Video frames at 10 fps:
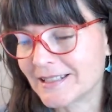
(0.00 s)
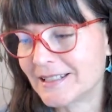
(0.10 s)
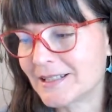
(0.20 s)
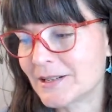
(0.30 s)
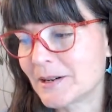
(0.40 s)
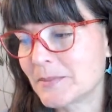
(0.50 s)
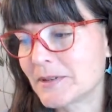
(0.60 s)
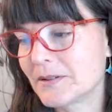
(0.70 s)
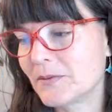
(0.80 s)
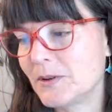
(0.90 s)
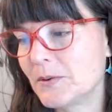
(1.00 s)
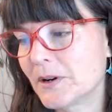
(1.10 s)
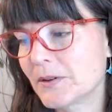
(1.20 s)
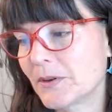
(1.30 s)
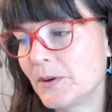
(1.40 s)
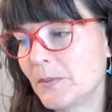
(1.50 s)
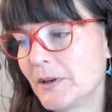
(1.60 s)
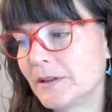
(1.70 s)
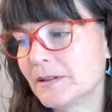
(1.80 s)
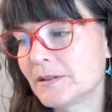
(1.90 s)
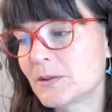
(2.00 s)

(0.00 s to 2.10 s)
In terms of New Earth human,